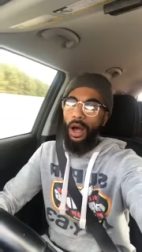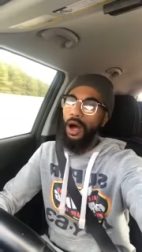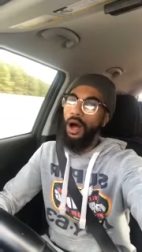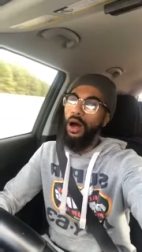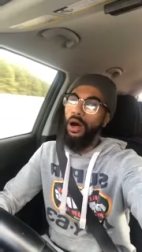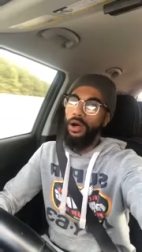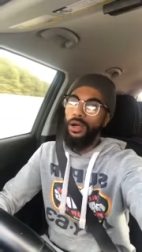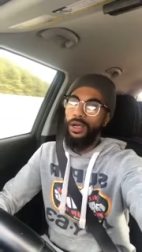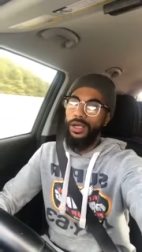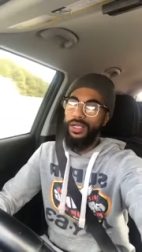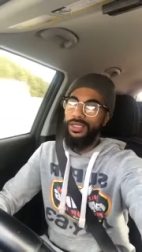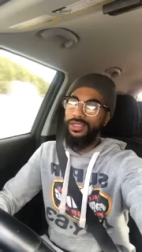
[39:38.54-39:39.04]

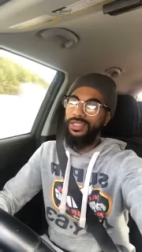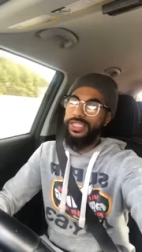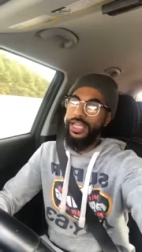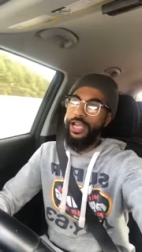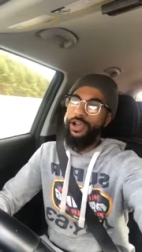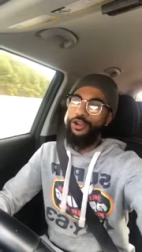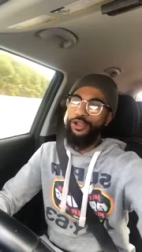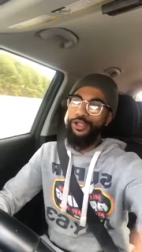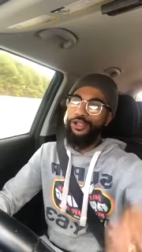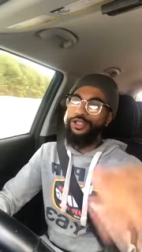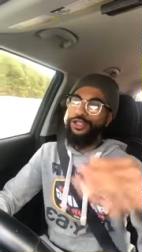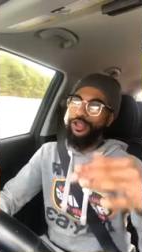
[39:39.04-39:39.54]
Oh, cause
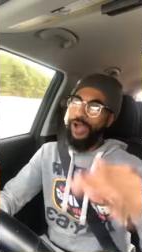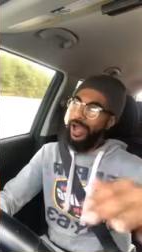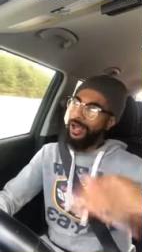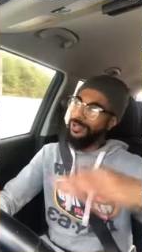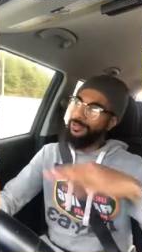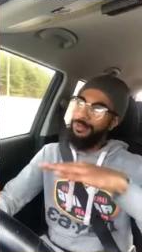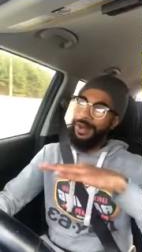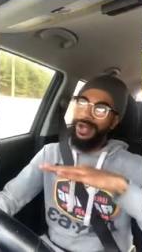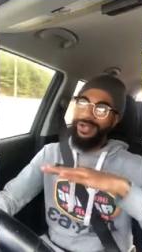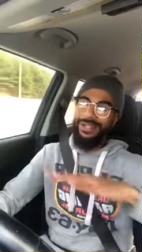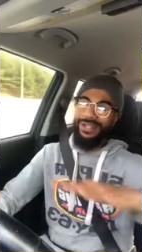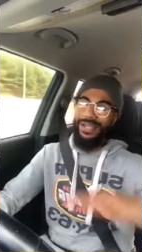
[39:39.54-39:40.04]
Terry, you saw I was
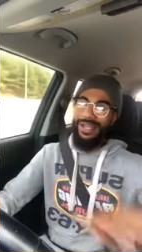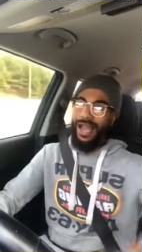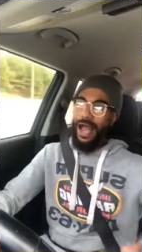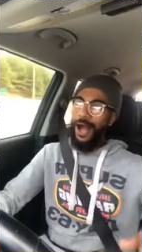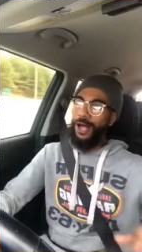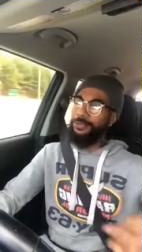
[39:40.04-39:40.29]
about to end,